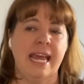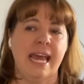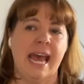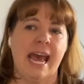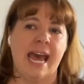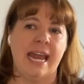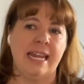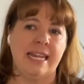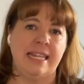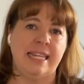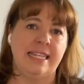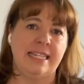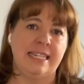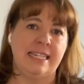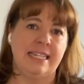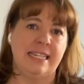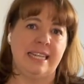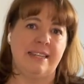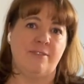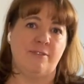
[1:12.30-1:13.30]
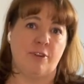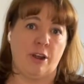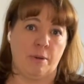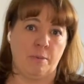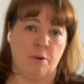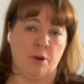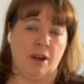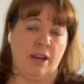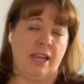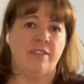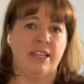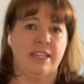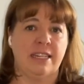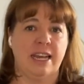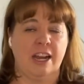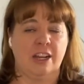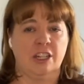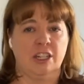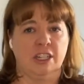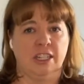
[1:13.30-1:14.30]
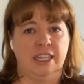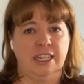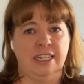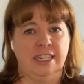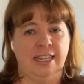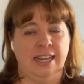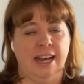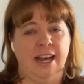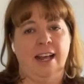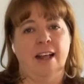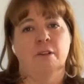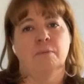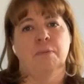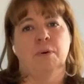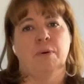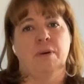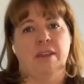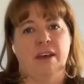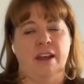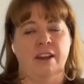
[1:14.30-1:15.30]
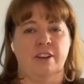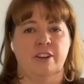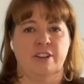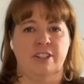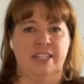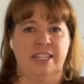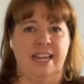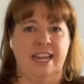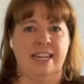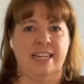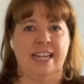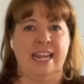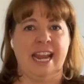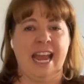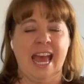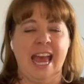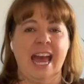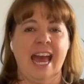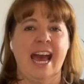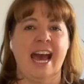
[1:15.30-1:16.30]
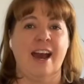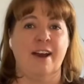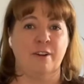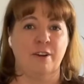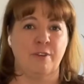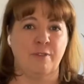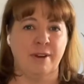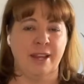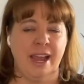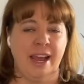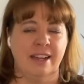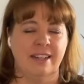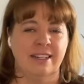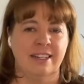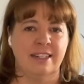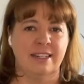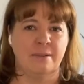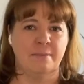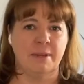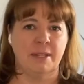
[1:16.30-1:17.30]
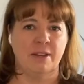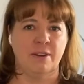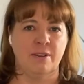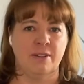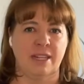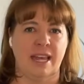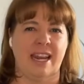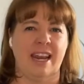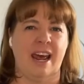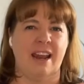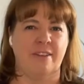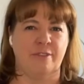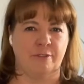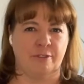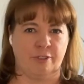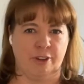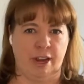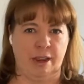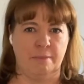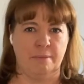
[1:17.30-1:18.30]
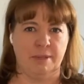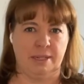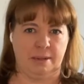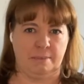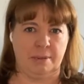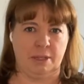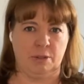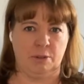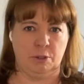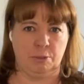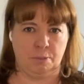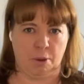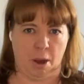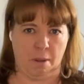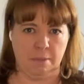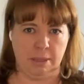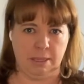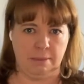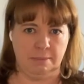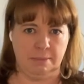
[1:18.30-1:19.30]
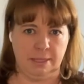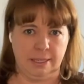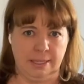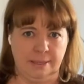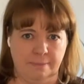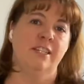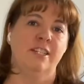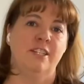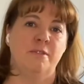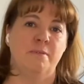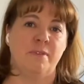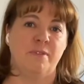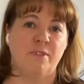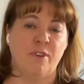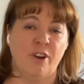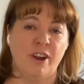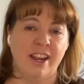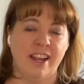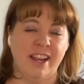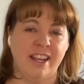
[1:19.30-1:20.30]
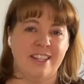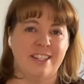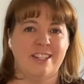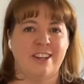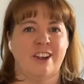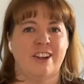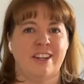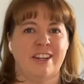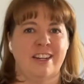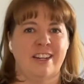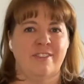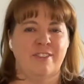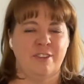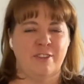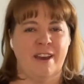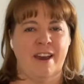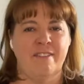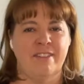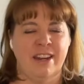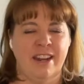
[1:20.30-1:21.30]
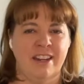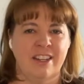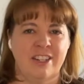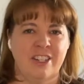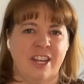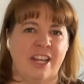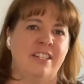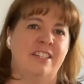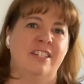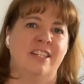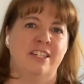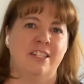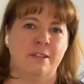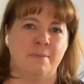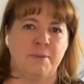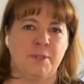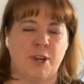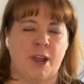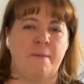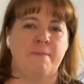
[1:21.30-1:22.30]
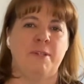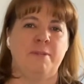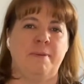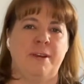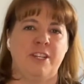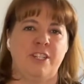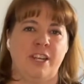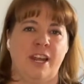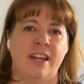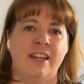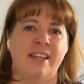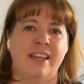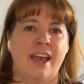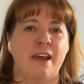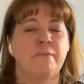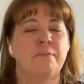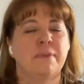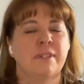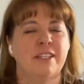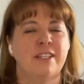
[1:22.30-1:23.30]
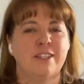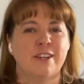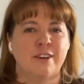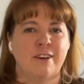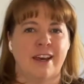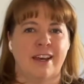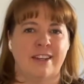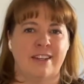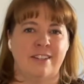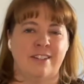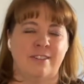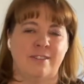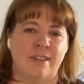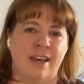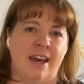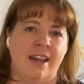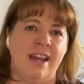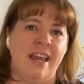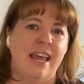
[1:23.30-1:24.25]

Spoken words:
And this framework is actually to help with understanding how to react to some of those and how to frame some of those problems. So before I get started, if you haven't had a chance to subscribe to my channel yet, please go ahead and do that.